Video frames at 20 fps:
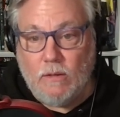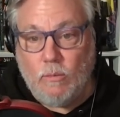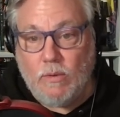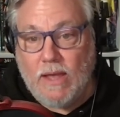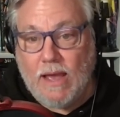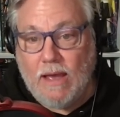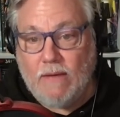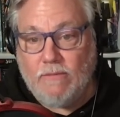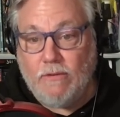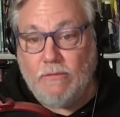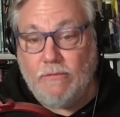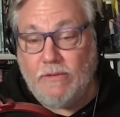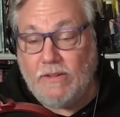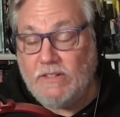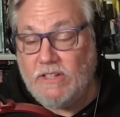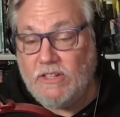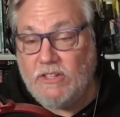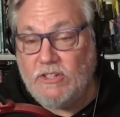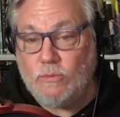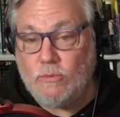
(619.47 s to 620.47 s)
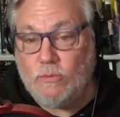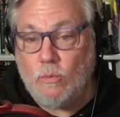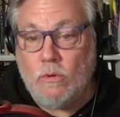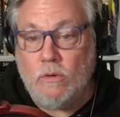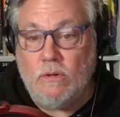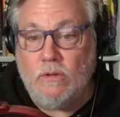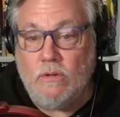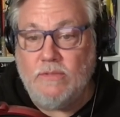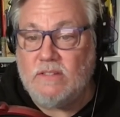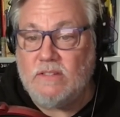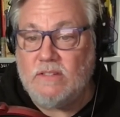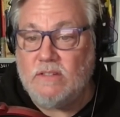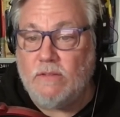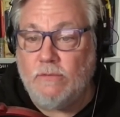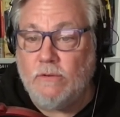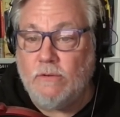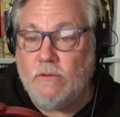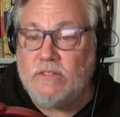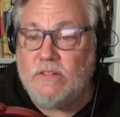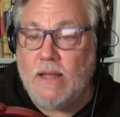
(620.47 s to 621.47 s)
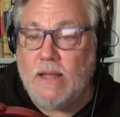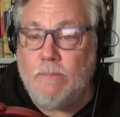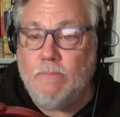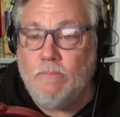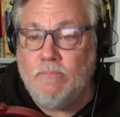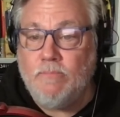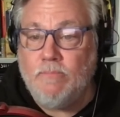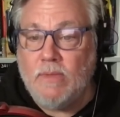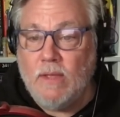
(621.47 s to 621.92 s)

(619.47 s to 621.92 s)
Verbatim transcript: We have a fictitious world. That's the first step.